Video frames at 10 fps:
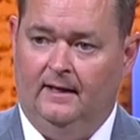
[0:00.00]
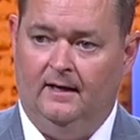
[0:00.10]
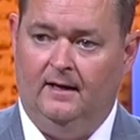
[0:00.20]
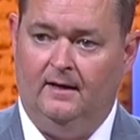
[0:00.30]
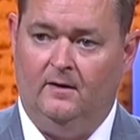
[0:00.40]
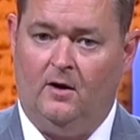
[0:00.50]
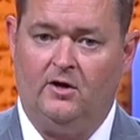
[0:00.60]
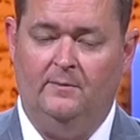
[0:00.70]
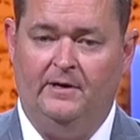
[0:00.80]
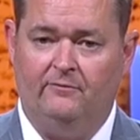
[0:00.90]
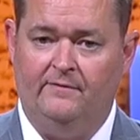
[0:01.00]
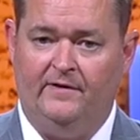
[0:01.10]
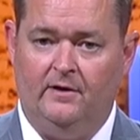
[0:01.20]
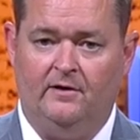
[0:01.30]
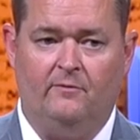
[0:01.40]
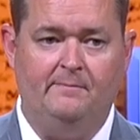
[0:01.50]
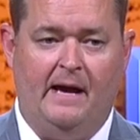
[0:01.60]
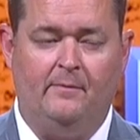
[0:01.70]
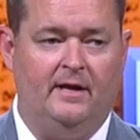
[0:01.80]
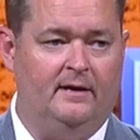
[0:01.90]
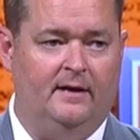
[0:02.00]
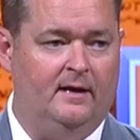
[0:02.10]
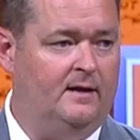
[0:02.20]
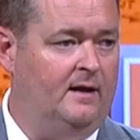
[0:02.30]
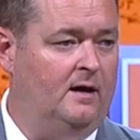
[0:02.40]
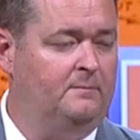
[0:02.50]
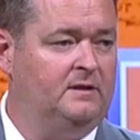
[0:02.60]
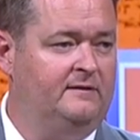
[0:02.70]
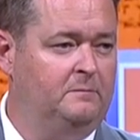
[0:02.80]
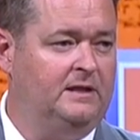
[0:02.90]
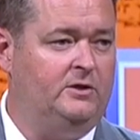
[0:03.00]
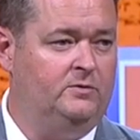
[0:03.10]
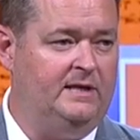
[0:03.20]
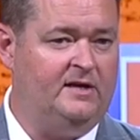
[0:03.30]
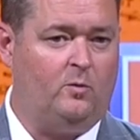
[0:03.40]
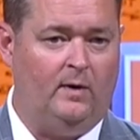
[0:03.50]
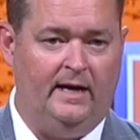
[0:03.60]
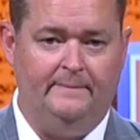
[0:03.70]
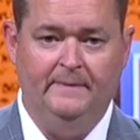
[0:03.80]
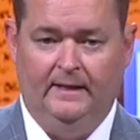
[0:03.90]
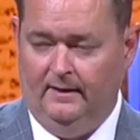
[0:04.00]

are going to be revered and remembered in an unbelievably unique way